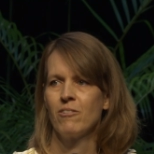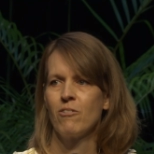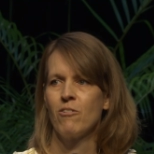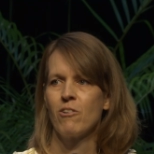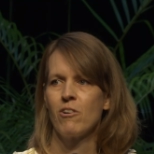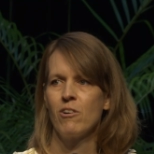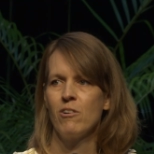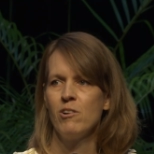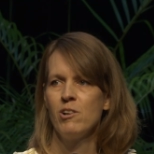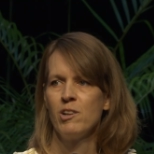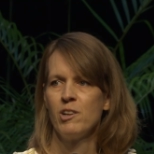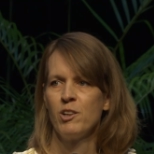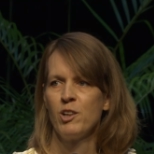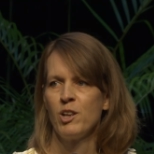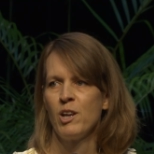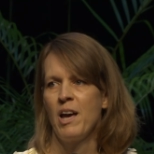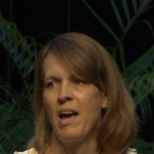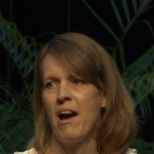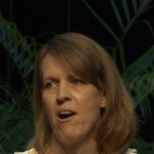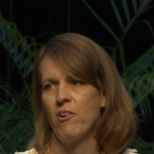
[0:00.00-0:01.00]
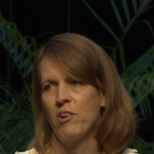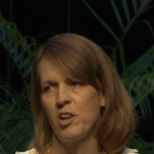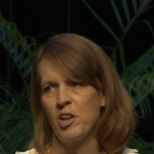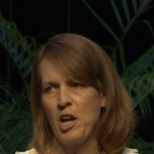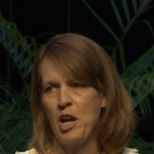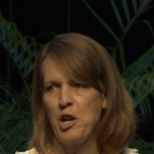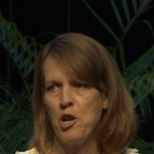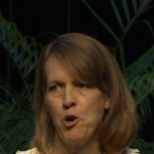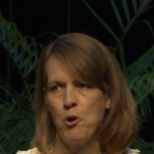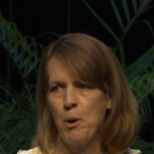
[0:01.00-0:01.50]
Or, How
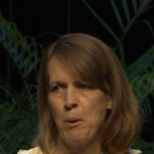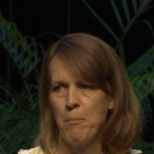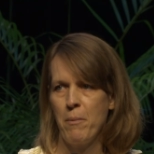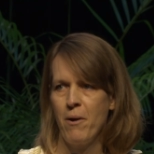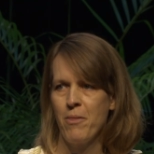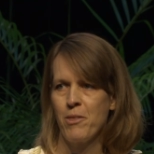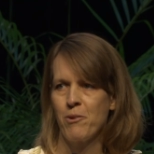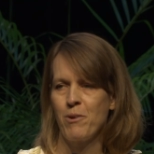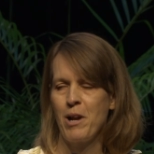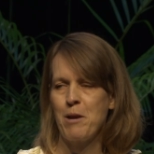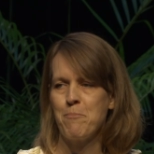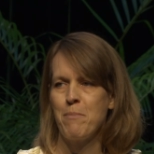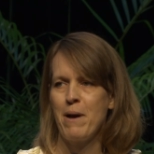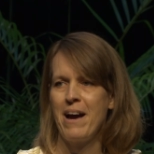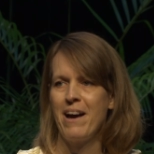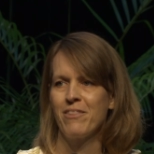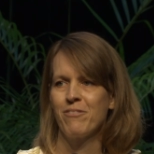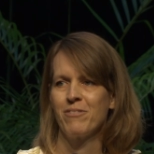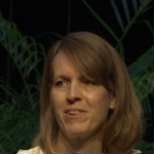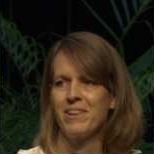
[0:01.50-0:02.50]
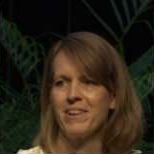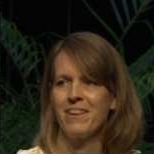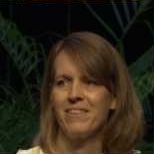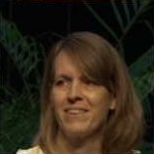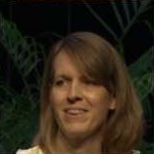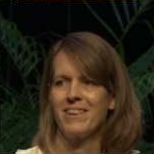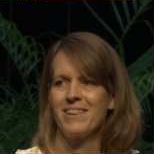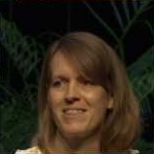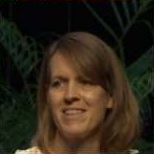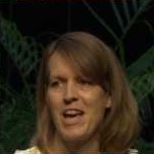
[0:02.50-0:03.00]
can I know I'm on the right path when
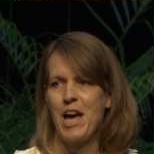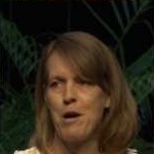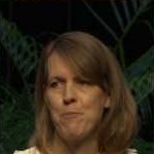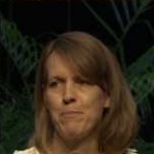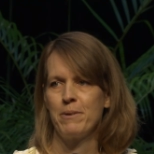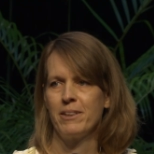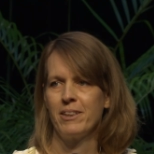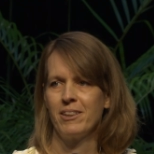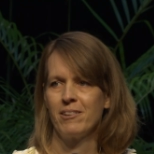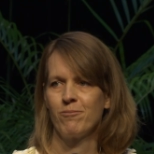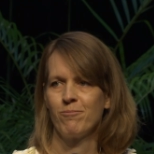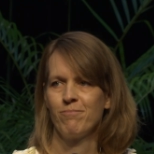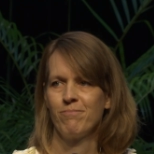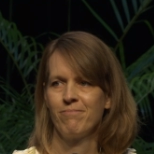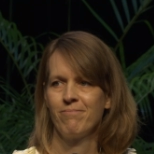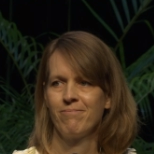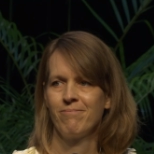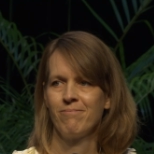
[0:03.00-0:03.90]
nothing is happening?